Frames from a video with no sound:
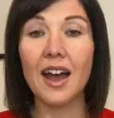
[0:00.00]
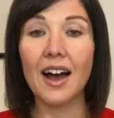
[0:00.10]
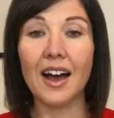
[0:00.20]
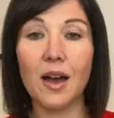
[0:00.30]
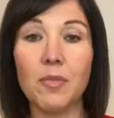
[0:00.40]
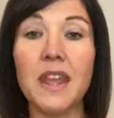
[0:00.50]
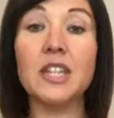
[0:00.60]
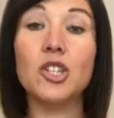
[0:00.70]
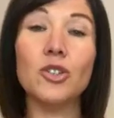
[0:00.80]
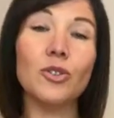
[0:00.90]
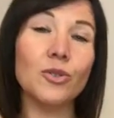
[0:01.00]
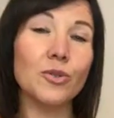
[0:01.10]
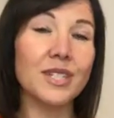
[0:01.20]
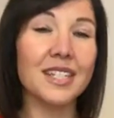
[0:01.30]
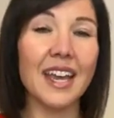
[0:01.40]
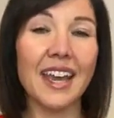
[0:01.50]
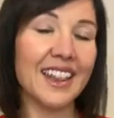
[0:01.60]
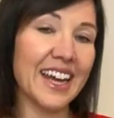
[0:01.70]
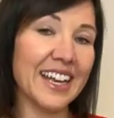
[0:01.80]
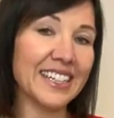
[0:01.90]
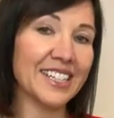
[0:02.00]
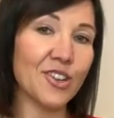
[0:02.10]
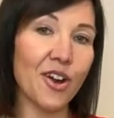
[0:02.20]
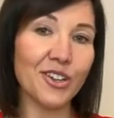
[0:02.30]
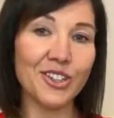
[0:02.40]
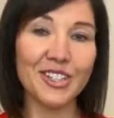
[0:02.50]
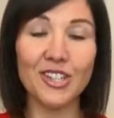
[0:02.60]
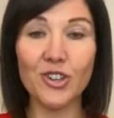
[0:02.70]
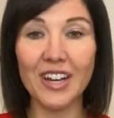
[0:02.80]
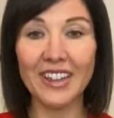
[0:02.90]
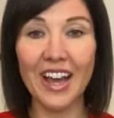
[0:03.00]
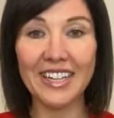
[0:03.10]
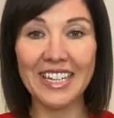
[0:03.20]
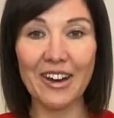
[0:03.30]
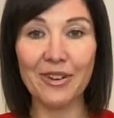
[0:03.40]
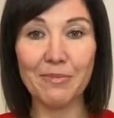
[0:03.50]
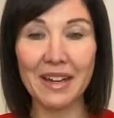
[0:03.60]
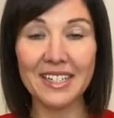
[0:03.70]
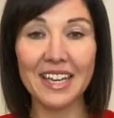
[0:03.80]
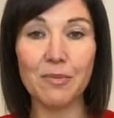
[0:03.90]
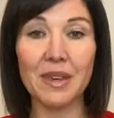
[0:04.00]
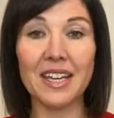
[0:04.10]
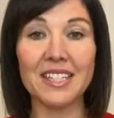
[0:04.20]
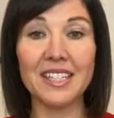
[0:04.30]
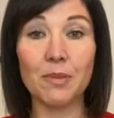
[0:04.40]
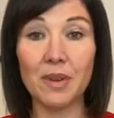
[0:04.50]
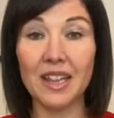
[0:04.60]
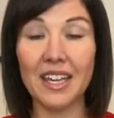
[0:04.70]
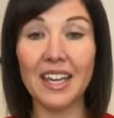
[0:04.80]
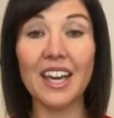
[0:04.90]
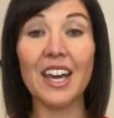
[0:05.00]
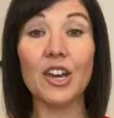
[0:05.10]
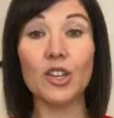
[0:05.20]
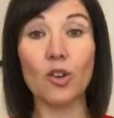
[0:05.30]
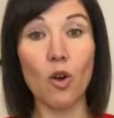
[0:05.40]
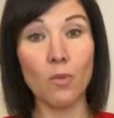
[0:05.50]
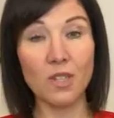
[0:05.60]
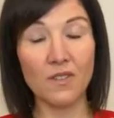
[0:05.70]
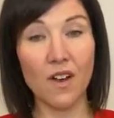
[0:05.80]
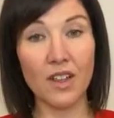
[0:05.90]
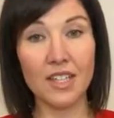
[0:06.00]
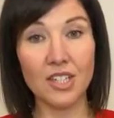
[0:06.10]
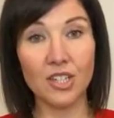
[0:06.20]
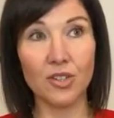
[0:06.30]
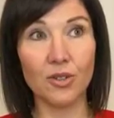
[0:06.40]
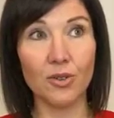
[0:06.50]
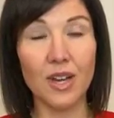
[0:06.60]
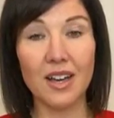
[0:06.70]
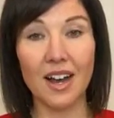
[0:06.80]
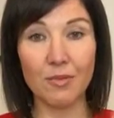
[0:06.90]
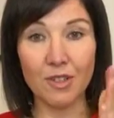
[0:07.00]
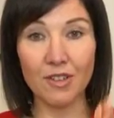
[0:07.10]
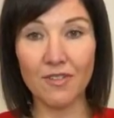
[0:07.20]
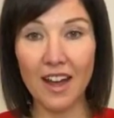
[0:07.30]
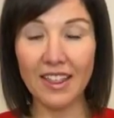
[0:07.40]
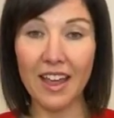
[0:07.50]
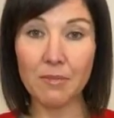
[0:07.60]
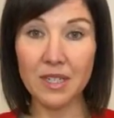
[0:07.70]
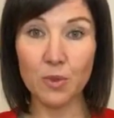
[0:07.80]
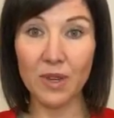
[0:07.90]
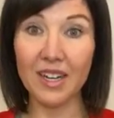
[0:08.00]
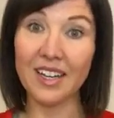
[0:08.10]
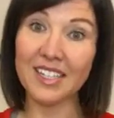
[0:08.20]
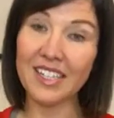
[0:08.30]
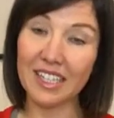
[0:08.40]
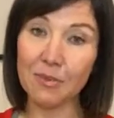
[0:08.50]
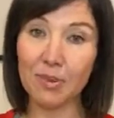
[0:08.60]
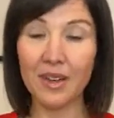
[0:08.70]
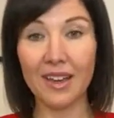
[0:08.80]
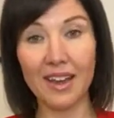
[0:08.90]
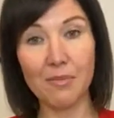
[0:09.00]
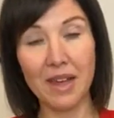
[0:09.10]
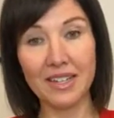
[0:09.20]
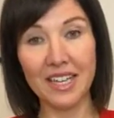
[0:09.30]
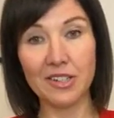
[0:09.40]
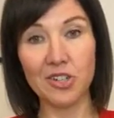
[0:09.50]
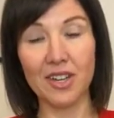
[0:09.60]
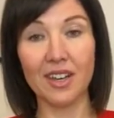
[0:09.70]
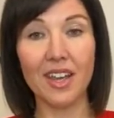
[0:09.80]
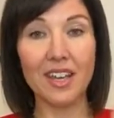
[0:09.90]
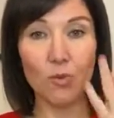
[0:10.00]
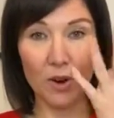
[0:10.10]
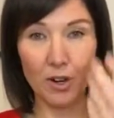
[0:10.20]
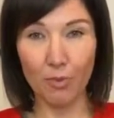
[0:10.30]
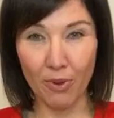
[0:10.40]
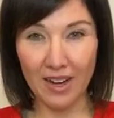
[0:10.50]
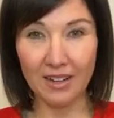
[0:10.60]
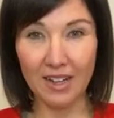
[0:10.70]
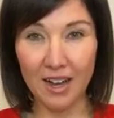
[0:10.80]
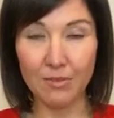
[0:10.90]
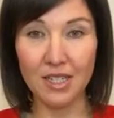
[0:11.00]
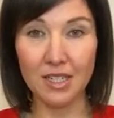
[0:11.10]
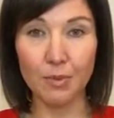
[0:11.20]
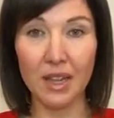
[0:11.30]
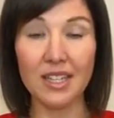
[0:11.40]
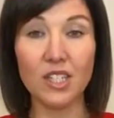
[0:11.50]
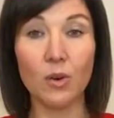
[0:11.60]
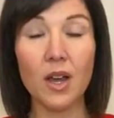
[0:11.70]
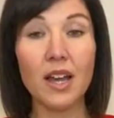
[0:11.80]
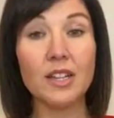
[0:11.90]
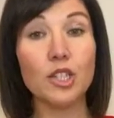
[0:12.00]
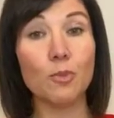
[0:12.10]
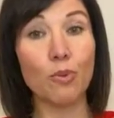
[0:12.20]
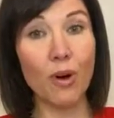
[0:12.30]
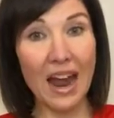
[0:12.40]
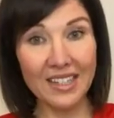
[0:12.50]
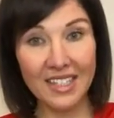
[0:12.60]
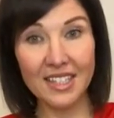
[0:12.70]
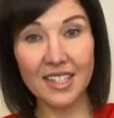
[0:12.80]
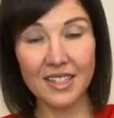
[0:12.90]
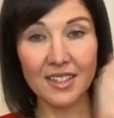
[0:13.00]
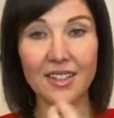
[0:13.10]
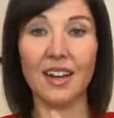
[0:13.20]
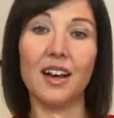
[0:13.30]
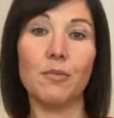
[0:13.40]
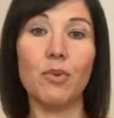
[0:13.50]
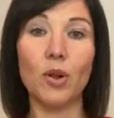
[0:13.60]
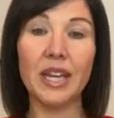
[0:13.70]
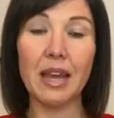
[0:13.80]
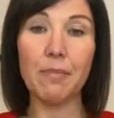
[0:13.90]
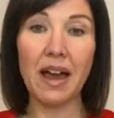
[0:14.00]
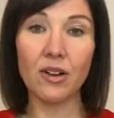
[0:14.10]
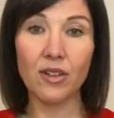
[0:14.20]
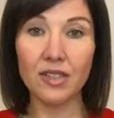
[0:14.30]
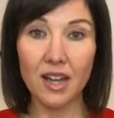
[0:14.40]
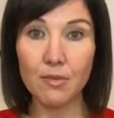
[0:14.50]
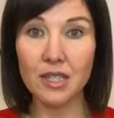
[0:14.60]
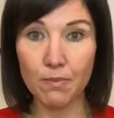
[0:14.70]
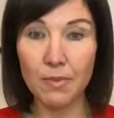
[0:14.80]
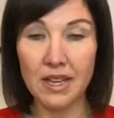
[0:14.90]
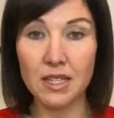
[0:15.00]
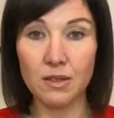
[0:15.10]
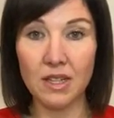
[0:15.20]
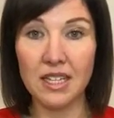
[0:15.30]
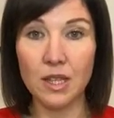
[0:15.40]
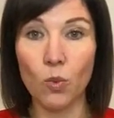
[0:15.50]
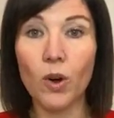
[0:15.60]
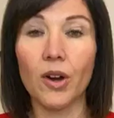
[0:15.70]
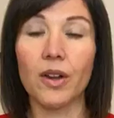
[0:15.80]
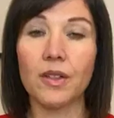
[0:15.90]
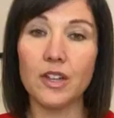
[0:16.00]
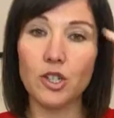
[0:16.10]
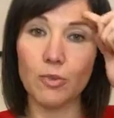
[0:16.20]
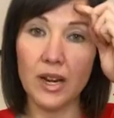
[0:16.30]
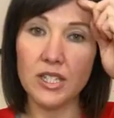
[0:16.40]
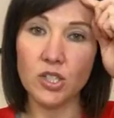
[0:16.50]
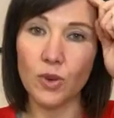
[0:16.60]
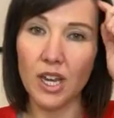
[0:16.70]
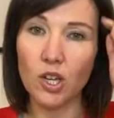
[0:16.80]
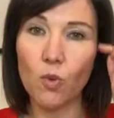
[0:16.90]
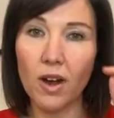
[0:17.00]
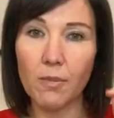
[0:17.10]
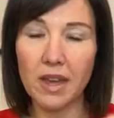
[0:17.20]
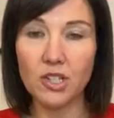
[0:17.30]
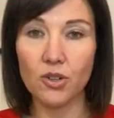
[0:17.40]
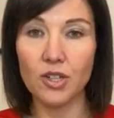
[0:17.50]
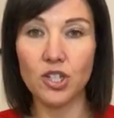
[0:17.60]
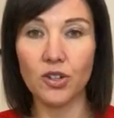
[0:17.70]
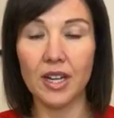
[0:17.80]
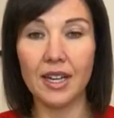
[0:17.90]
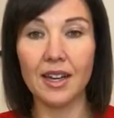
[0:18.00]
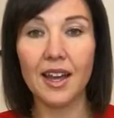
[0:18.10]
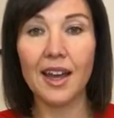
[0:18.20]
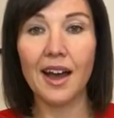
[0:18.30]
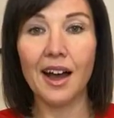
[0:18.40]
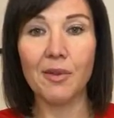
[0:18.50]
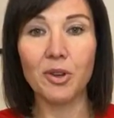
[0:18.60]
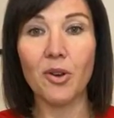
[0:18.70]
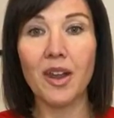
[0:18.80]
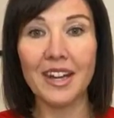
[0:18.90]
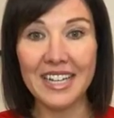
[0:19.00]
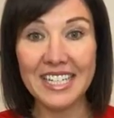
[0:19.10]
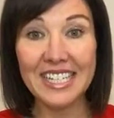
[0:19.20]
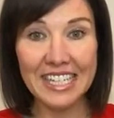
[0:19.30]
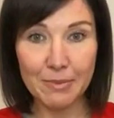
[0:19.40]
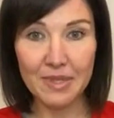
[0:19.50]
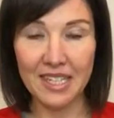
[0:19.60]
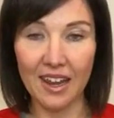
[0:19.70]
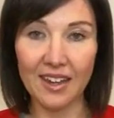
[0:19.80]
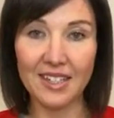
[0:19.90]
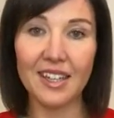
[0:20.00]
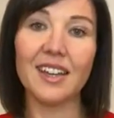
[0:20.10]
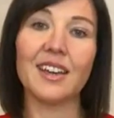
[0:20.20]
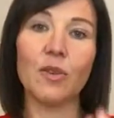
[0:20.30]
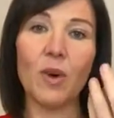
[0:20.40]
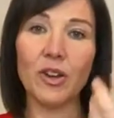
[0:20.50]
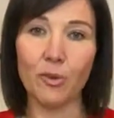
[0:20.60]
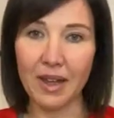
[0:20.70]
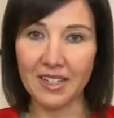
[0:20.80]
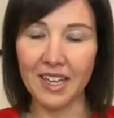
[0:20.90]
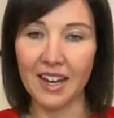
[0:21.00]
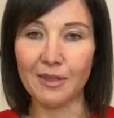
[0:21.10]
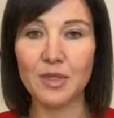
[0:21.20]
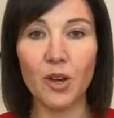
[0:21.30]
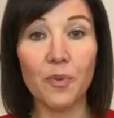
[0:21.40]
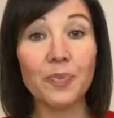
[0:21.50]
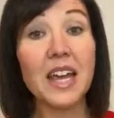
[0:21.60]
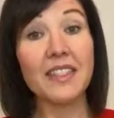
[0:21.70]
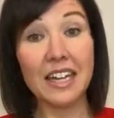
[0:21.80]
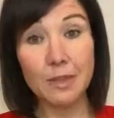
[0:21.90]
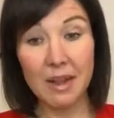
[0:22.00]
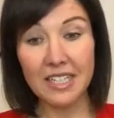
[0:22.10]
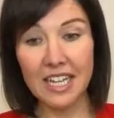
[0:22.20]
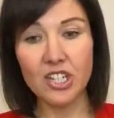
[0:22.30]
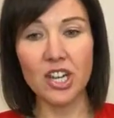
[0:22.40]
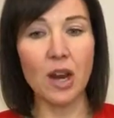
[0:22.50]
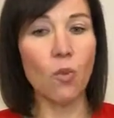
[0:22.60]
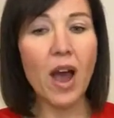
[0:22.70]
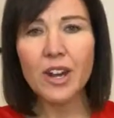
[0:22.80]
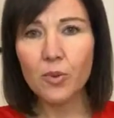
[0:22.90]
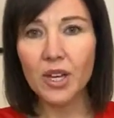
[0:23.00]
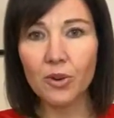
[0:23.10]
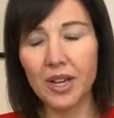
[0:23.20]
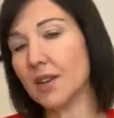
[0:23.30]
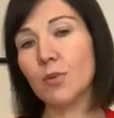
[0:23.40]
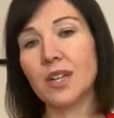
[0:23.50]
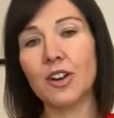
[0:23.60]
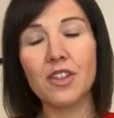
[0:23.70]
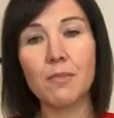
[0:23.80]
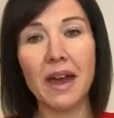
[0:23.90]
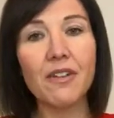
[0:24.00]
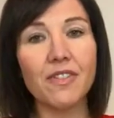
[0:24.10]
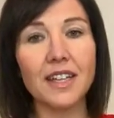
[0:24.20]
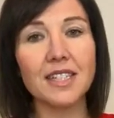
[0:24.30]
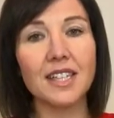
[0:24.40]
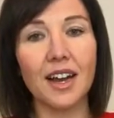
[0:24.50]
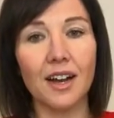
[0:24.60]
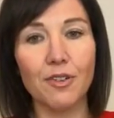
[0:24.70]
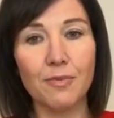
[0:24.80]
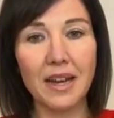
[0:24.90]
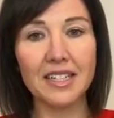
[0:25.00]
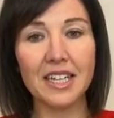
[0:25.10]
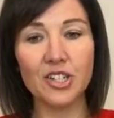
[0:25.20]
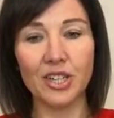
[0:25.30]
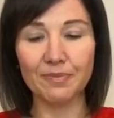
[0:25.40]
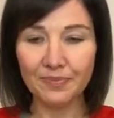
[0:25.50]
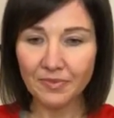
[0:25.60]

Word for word: Um, they do say that it's not good to try to lie down and meditate because typically you almost fall into um, there's a fine line between a sleep and a meditation where your brain comes into play. So to practice um, pulling it back all the time is is is the work that your brain's doing, and you want to make sure that you're in um, you're not in a sleep state when you're meditating. So that's meditation, and why do we do it? What are the benefits of meditation?